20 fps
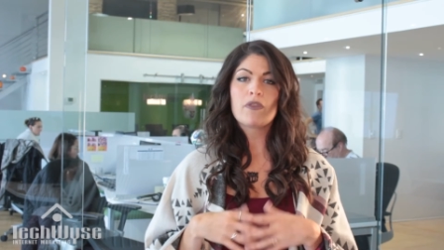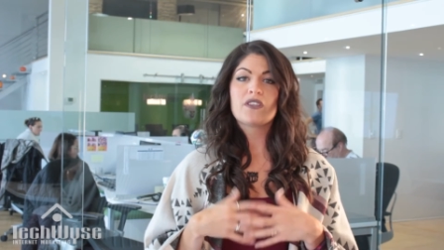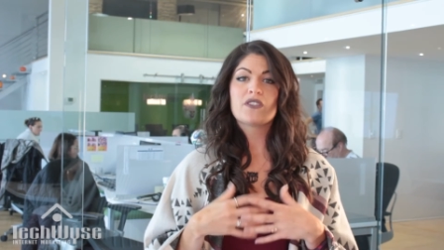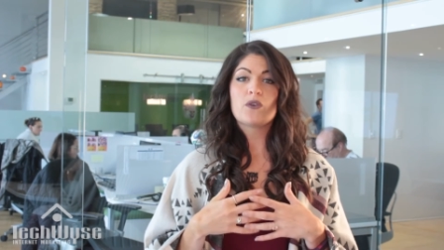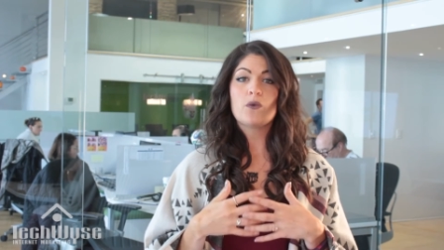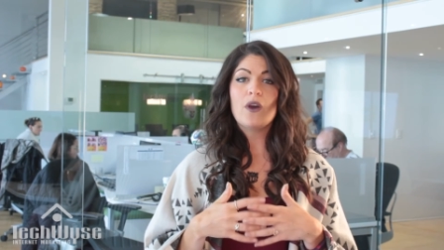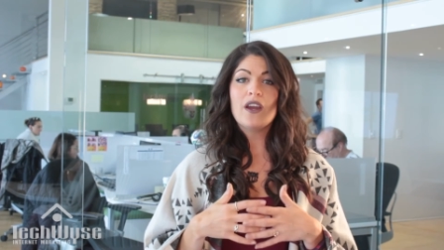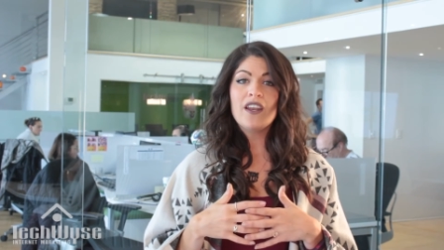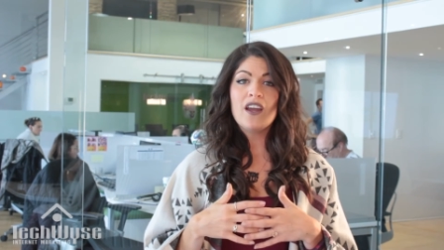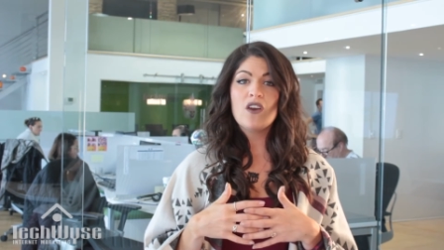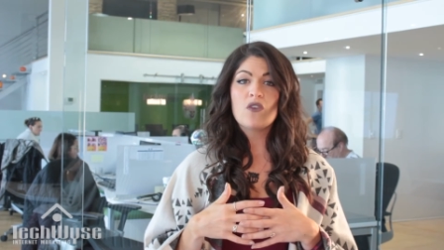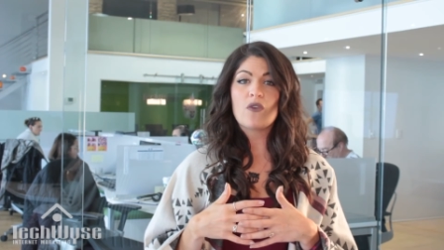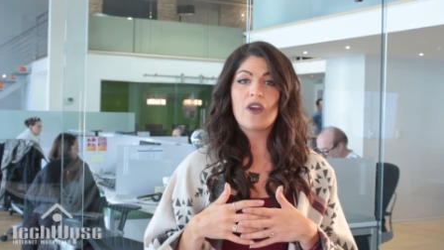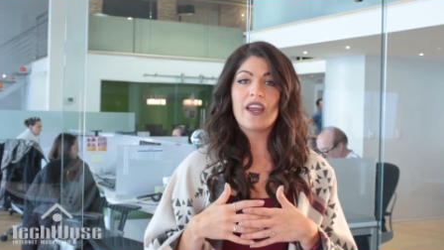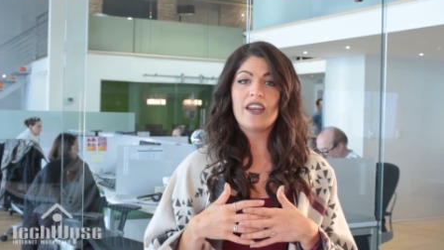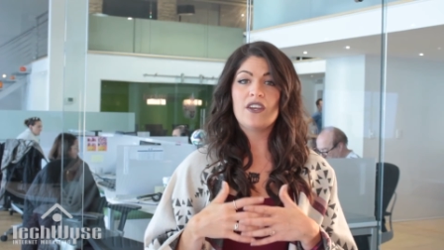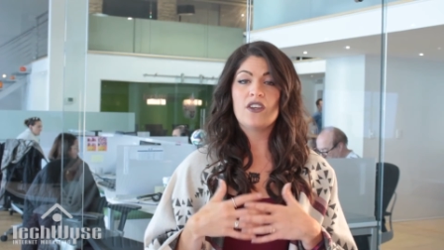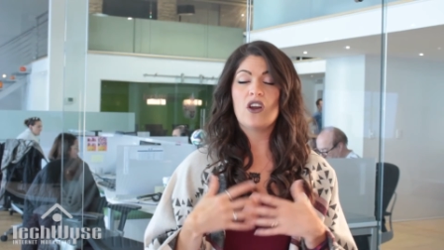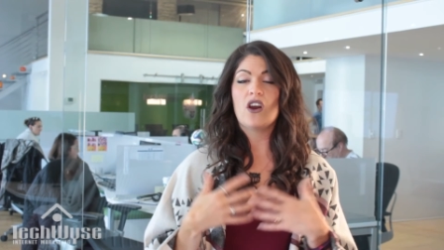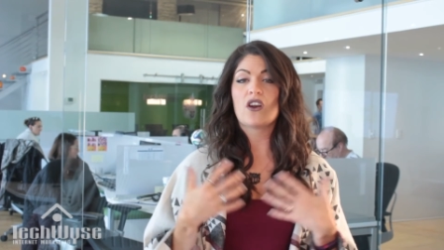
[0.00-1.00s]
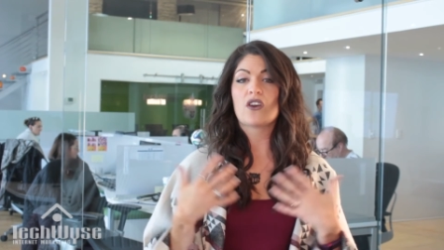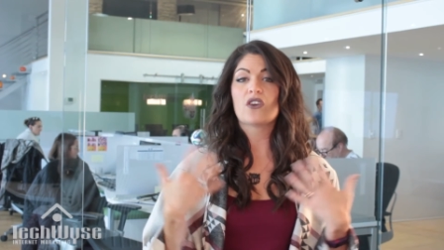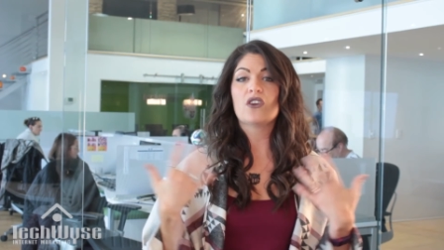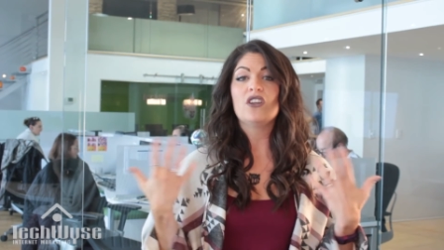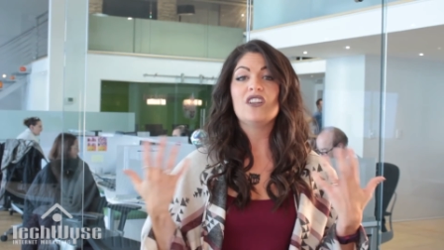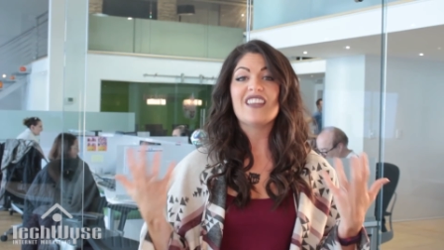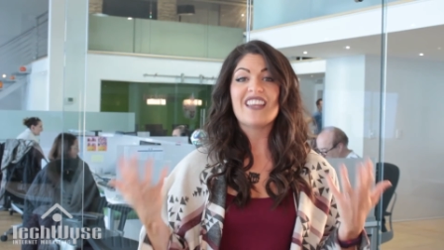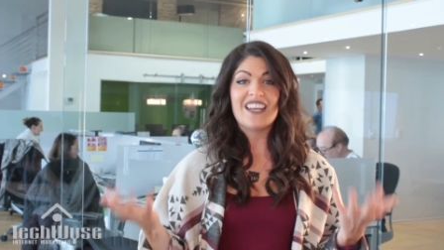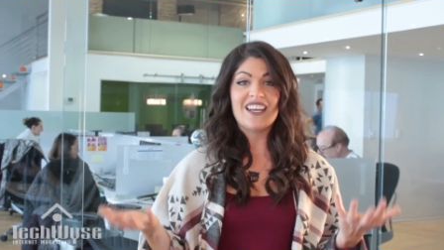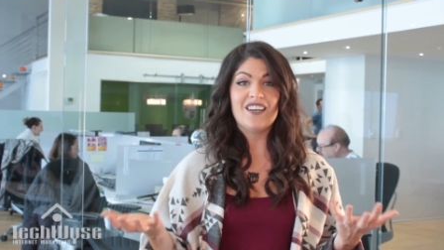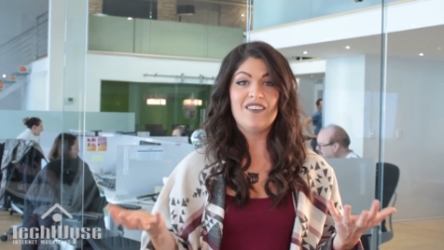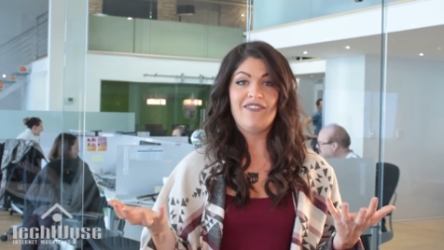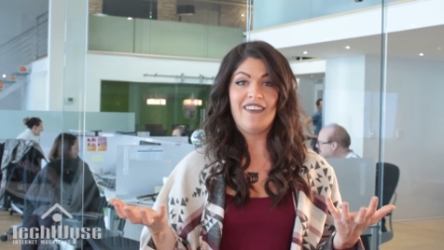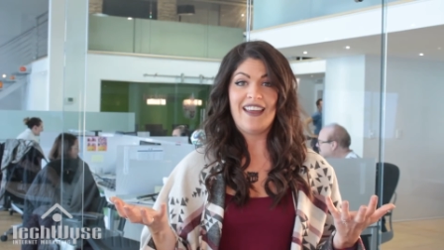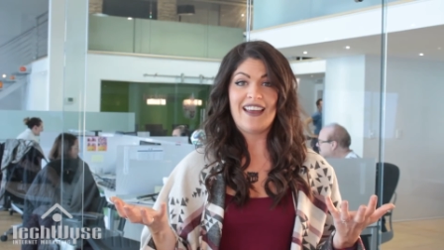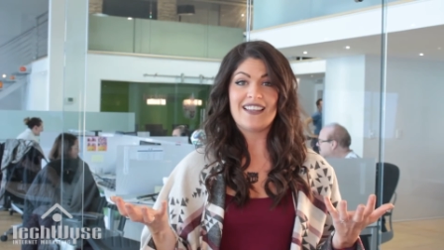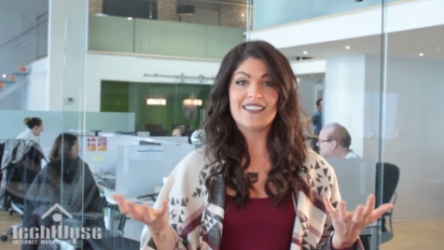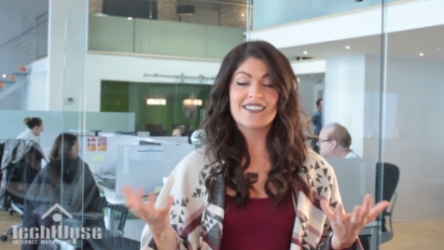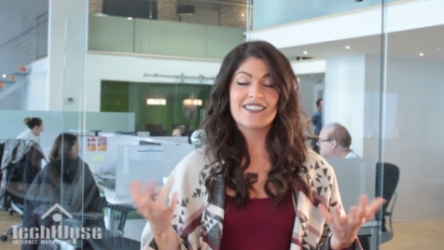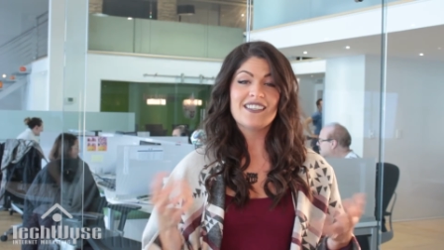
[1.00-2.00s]
So why not write an article in
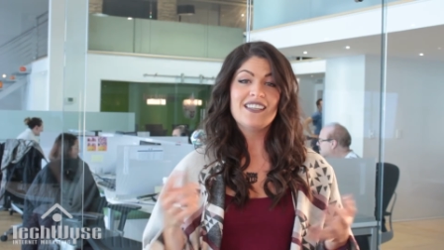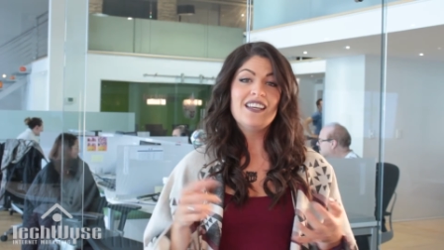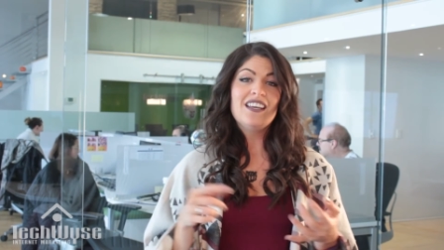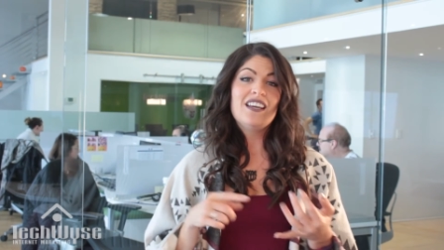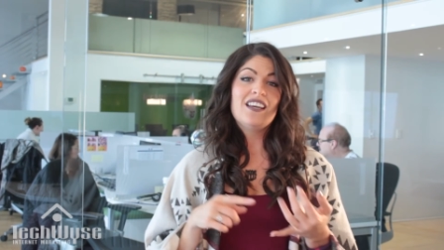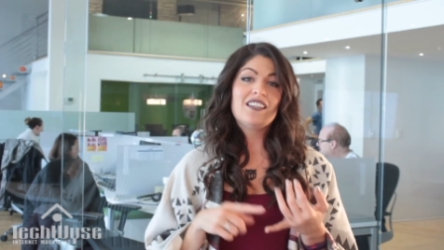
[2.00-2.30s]
advance?